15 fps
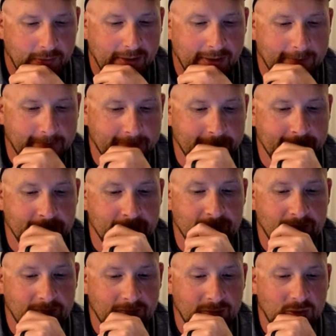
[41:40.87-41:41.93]
Wow.
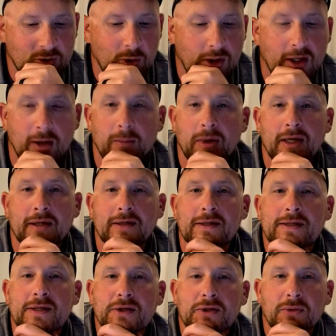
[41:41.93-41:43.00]
So I got to make a
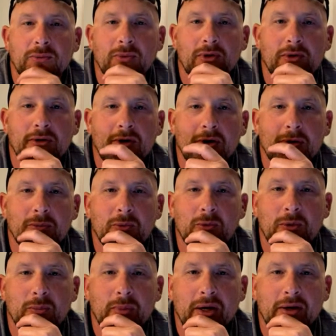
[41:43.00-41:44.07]
decision whether or not I'm
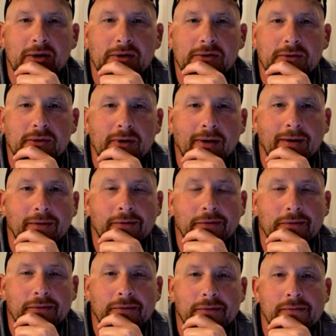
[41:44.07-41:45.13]
going to Paris or not.
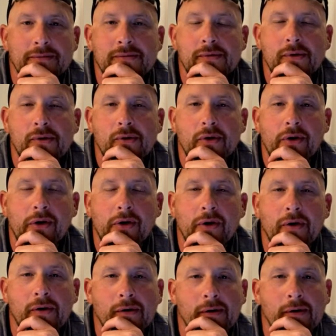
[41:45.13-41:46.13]
Huh.